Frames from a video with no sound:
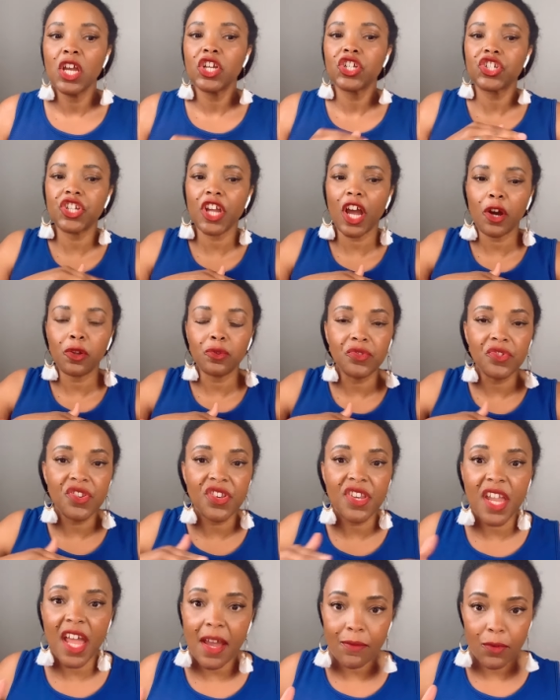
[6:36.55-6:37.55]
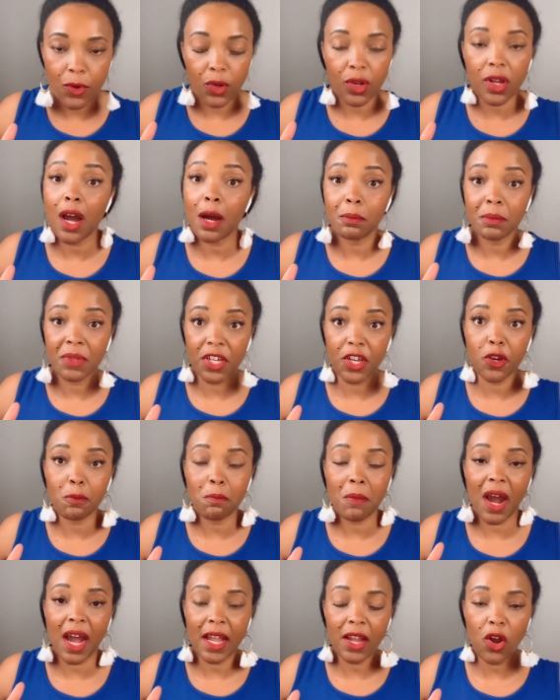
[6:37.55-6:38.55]
shall never come near
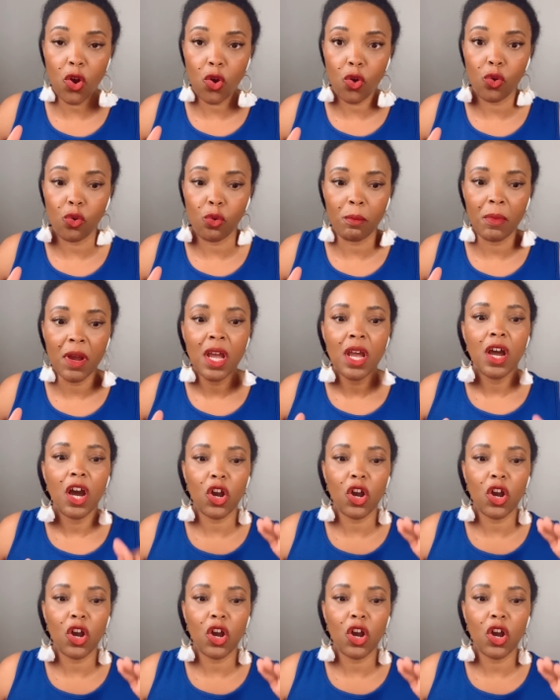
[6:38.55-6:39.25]
my home,